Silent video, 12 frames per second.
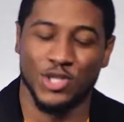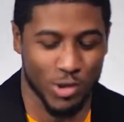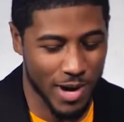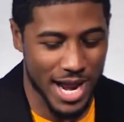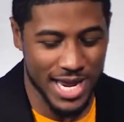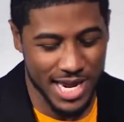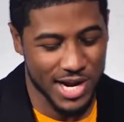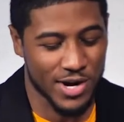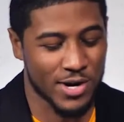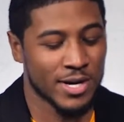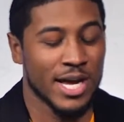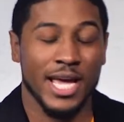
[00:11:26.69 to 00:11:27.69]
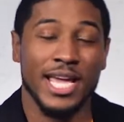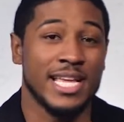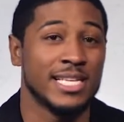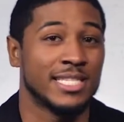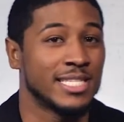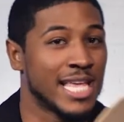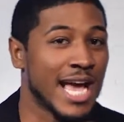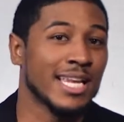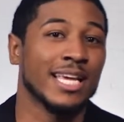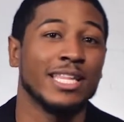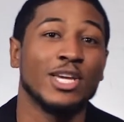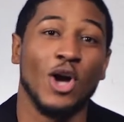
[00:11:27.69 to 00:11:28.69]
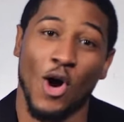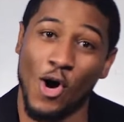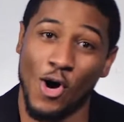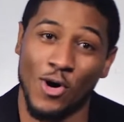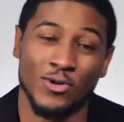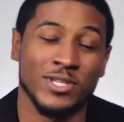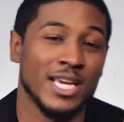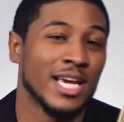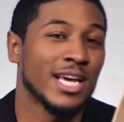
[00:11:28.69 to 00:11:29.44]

tray here is technically called